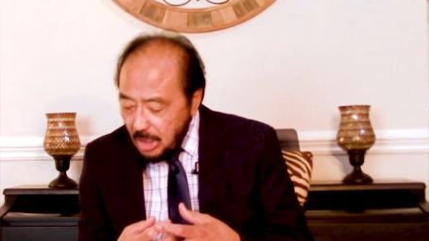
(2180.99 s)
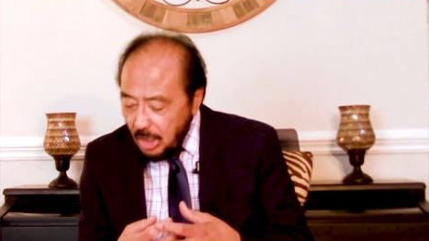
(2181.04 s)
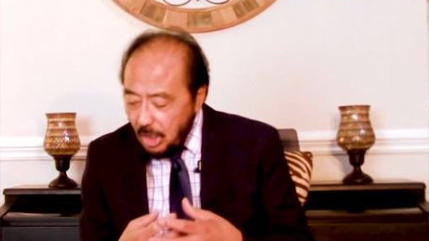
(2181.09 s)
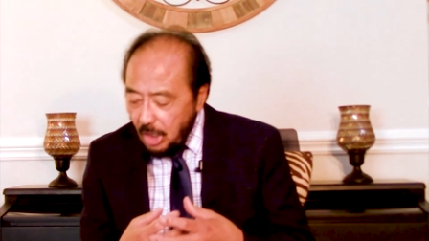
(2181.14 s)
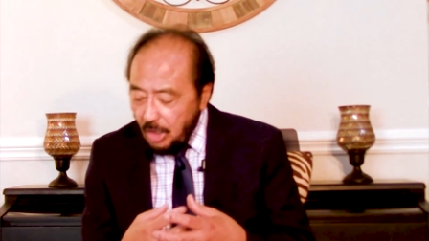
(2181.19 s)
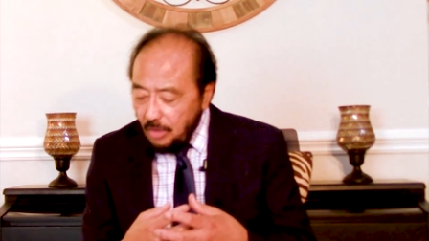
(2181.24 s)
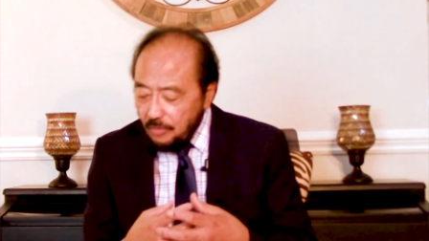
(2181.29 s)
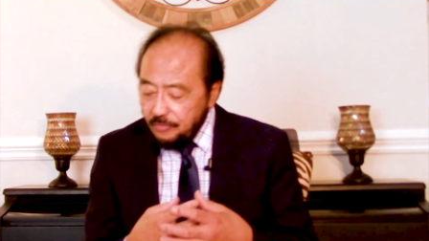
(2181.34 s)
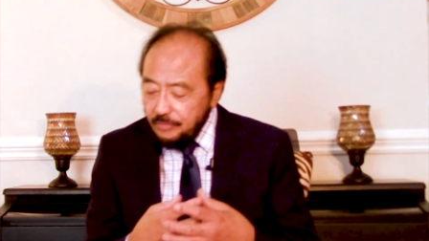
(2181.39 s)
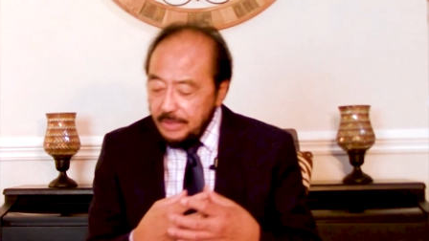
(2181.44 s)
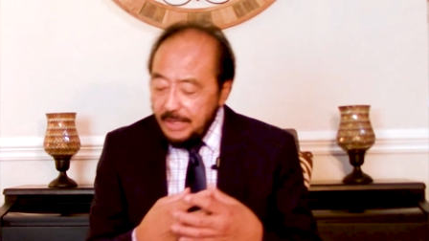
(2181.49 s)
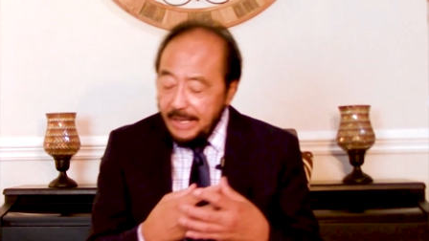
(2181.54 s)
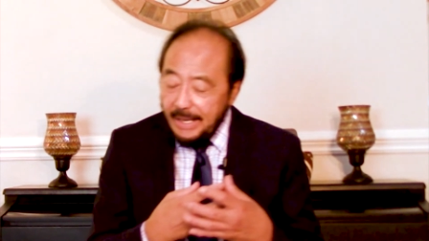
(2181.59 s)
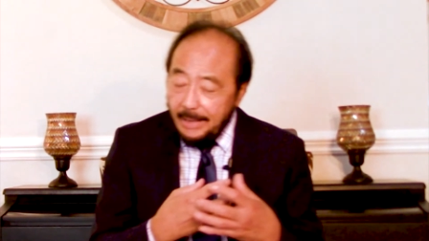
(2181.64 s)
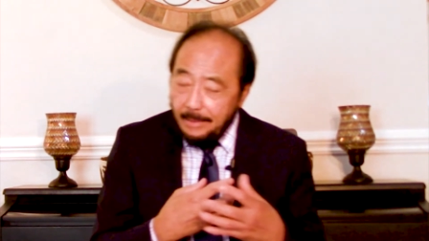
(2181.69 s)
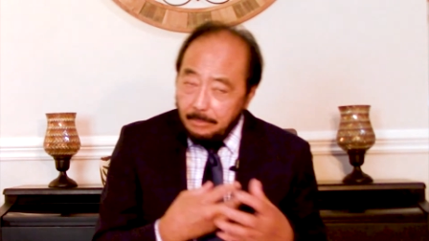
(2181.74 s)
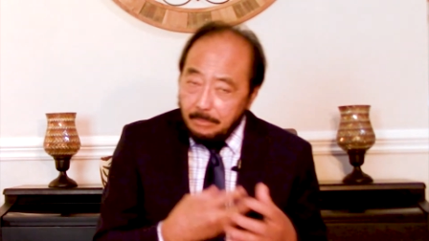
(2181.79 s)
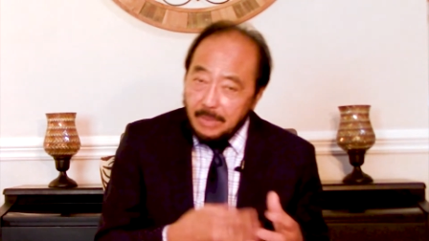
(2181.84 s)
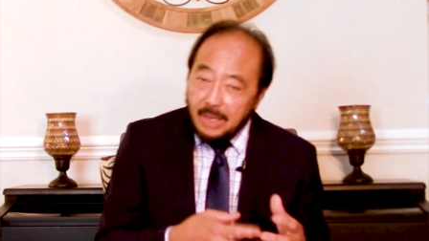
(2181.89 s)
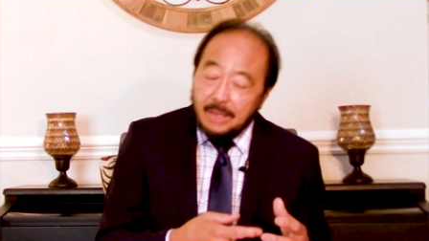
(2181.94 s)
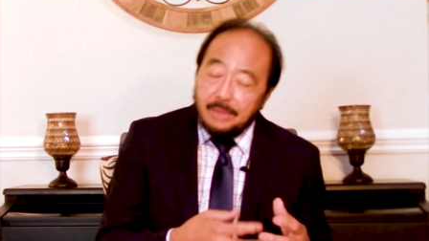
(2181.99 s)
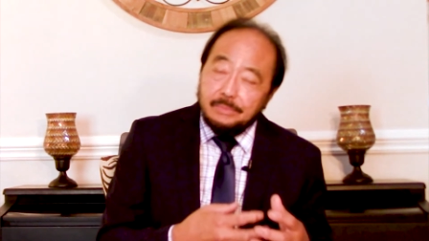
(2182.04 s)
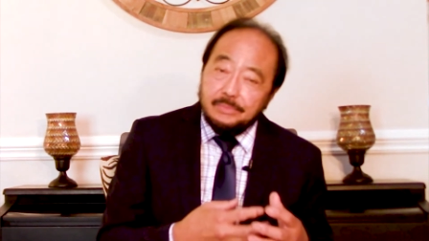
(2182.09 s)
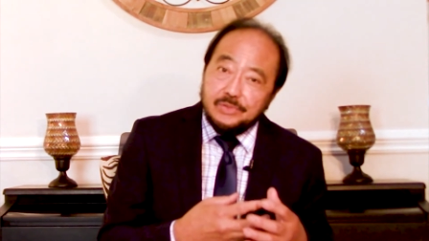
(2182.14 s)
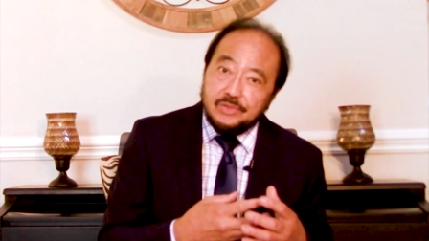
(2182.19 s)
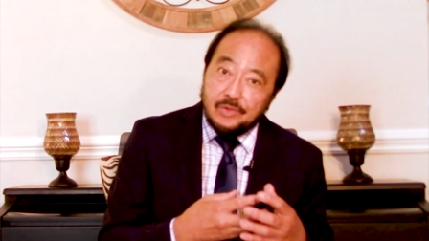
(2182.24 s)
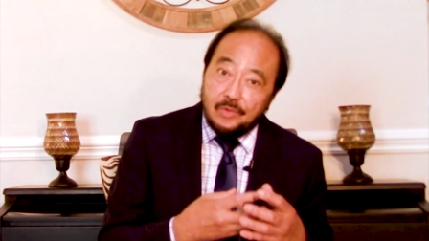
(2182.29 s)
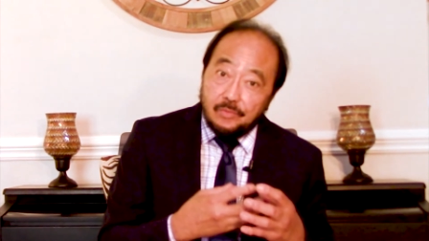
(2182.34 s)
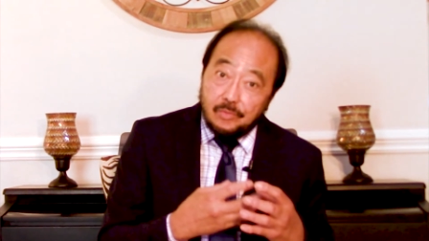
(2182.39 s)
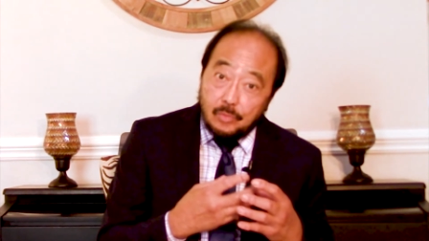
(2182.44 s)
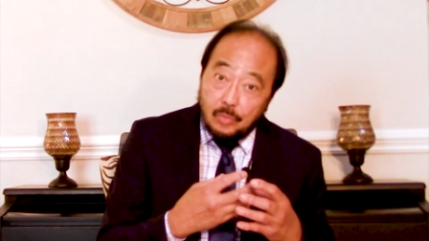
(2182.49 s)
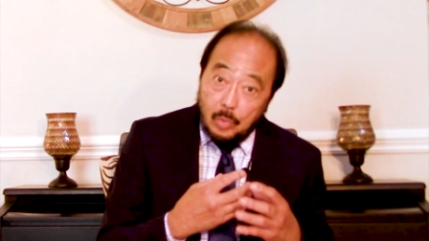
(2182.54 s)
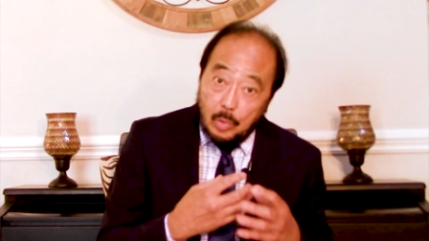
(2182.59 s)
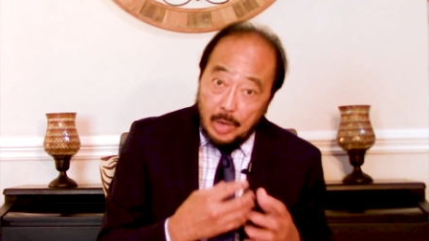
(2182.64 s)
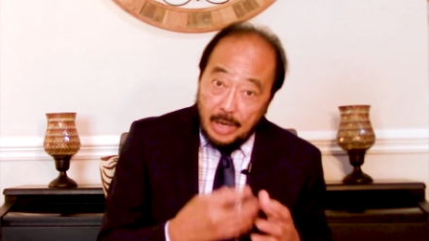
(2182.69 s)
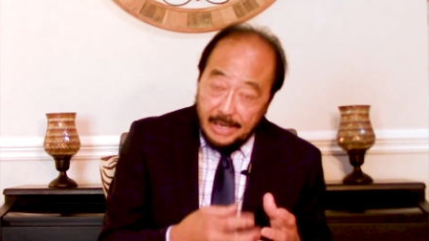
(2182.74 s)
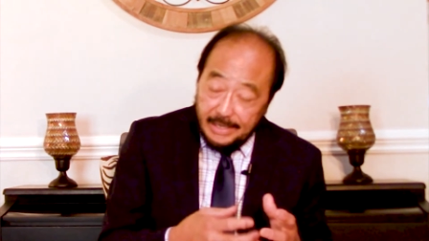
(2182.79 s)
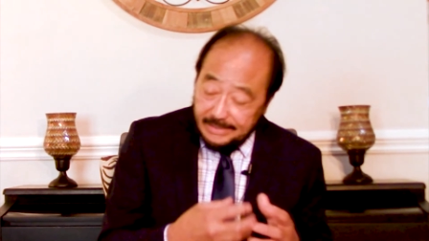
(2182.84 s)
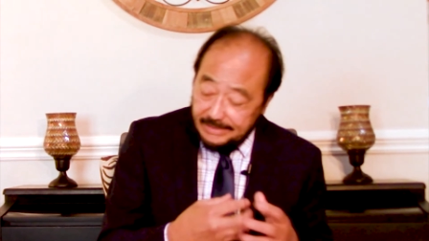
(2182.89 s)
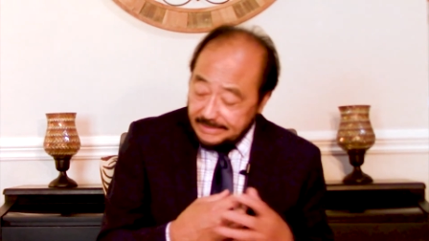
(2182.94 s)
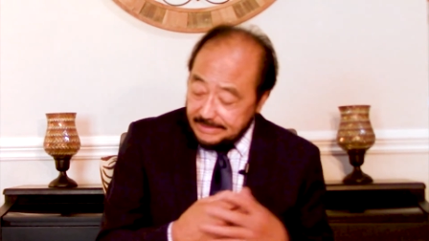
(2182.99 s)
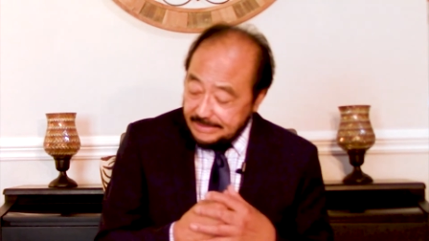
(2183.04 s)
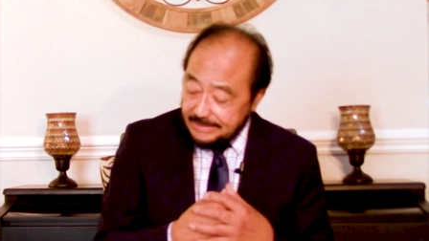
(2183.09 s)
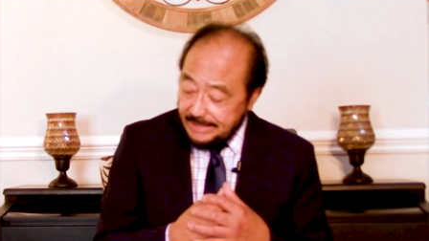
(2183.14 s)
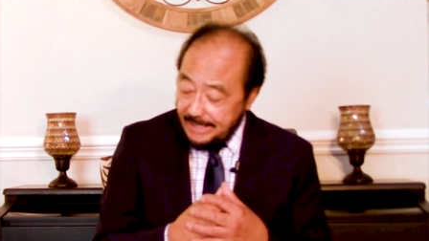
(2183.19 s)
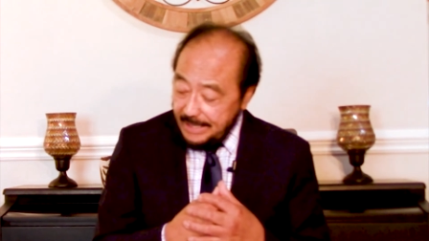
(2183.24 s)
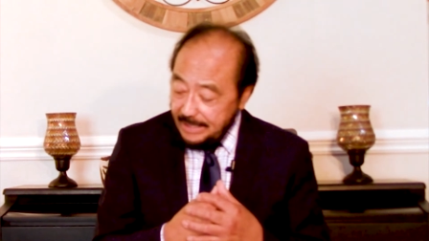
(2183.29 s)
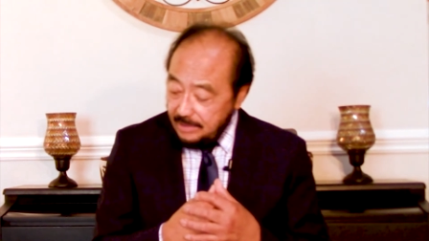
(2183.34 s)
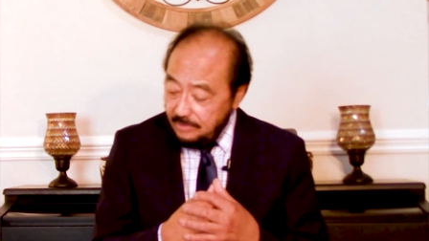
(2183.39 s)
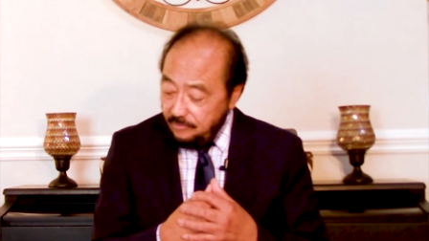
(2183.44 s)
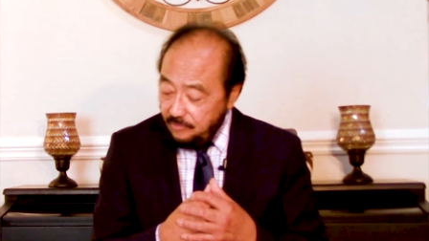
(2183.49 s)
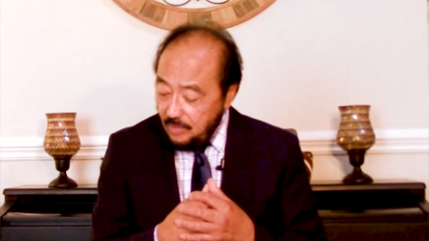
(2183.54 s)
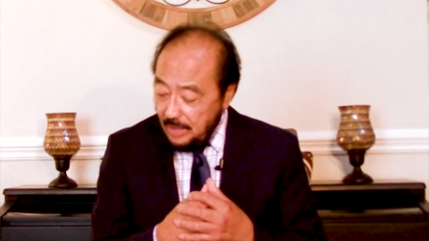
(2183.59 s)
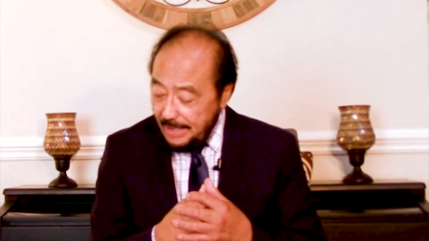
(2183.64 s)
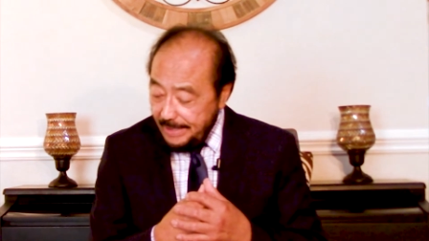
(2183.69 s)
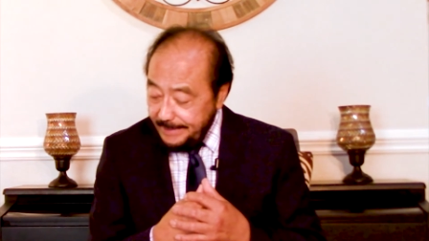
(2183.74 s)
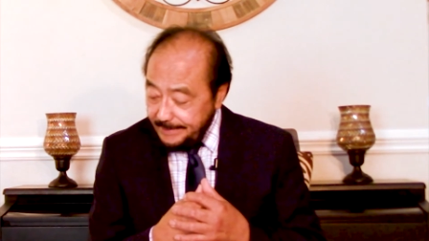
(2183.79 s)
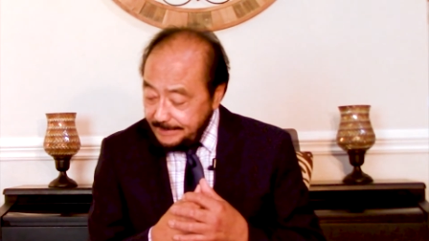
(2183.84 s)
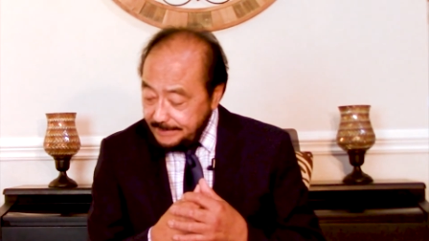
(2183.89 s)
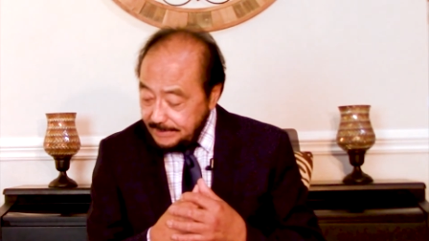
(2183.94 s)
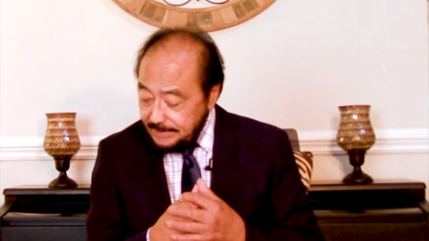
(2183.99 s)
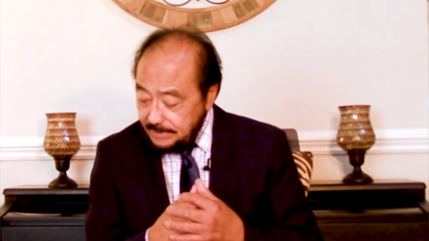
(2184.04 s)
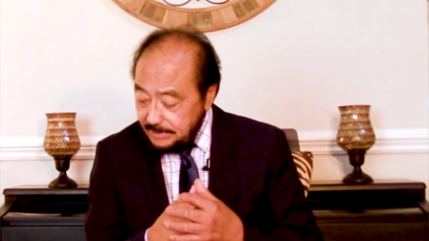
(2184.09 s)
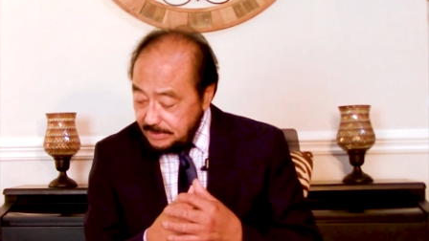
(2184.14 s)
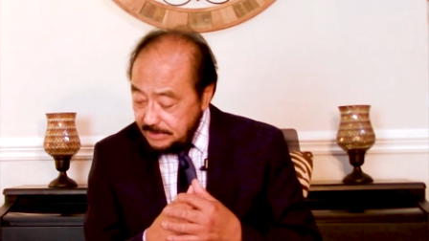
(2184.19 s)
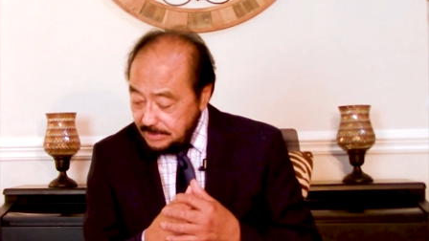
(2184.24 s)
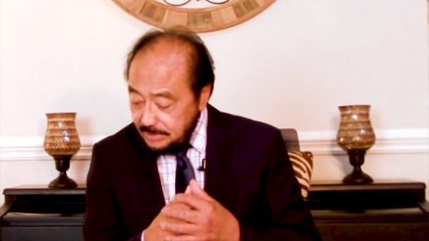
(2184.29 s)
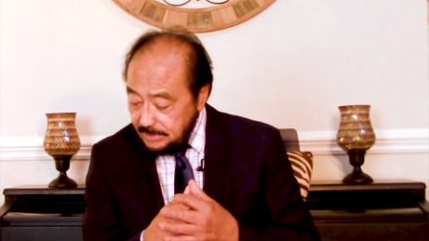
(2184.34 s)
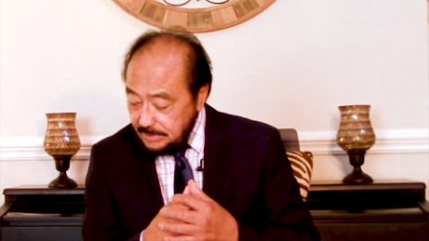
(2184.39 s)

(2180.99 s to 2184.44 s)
of the emblems of Christ's sacrifice?